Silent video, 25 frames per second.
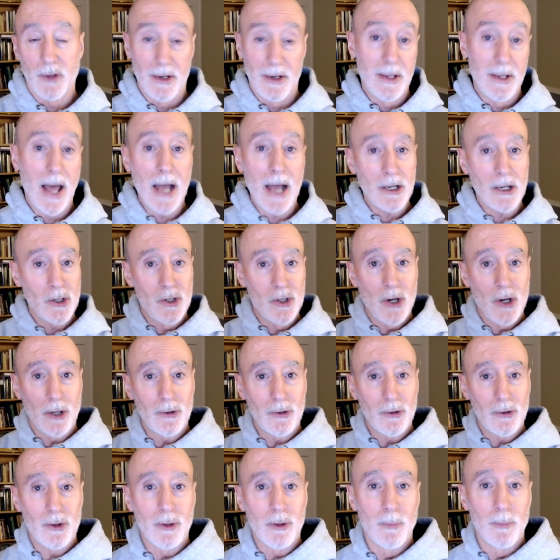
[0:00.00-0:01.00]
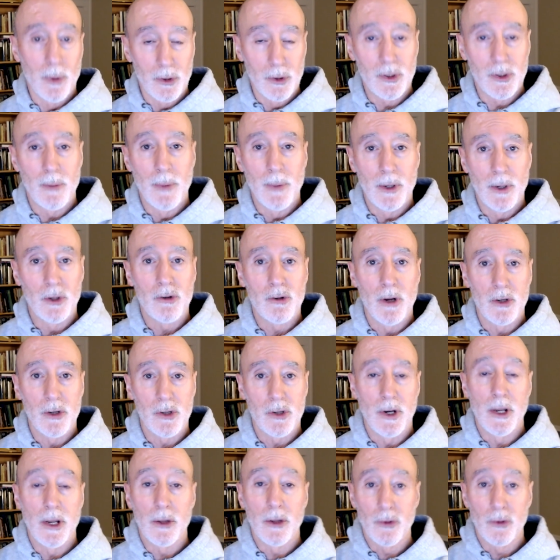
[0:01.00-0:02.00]
and not just the Bush
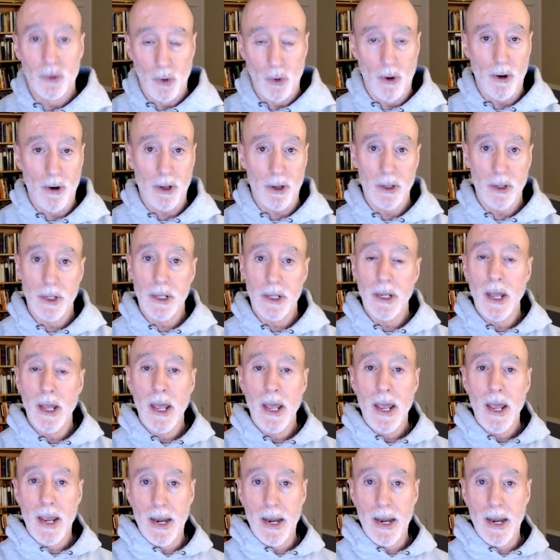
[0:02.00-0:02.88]
administration historically,